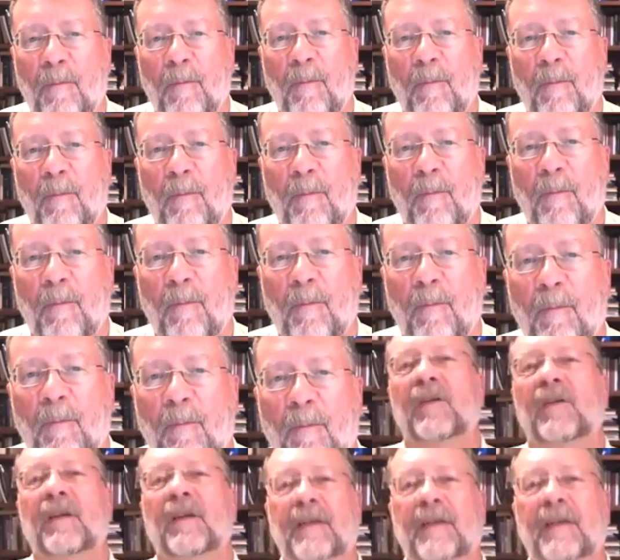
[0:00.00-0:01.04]
Right?
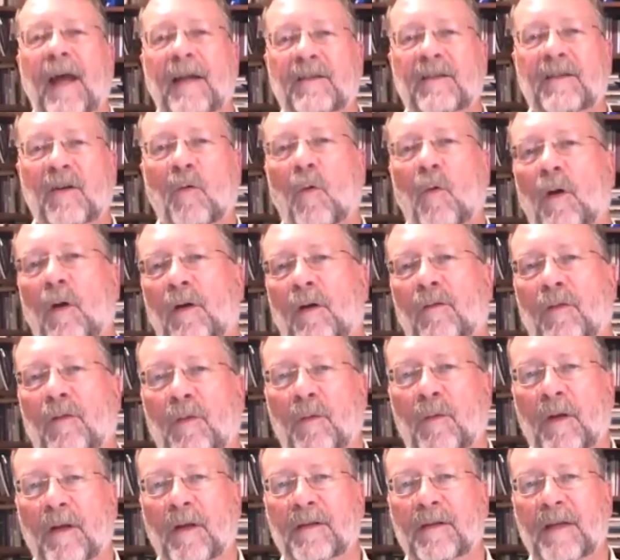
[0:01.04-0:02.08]
So I think that's a
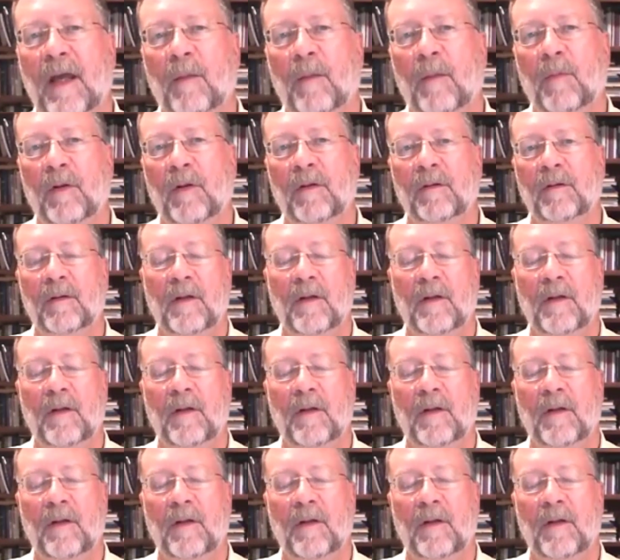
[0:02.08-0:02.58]
wonderful example.